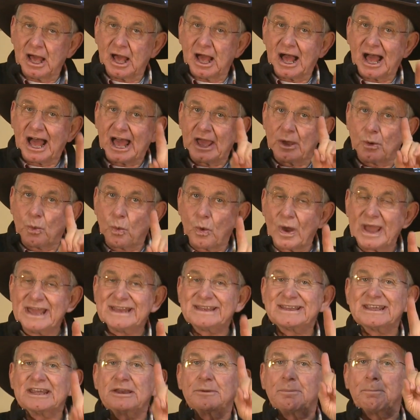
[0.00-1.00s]
I
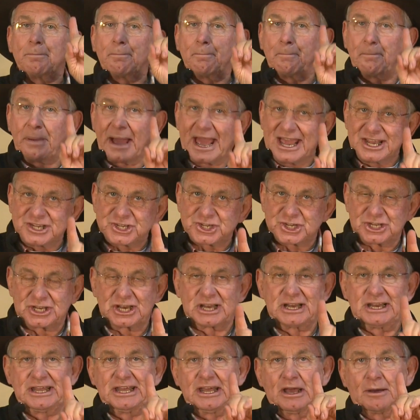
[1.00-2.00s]
waited
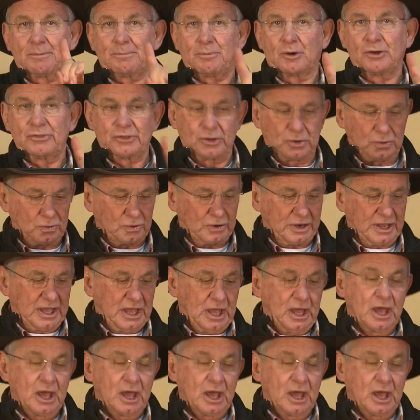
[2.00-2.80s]
patiently upon the Lord.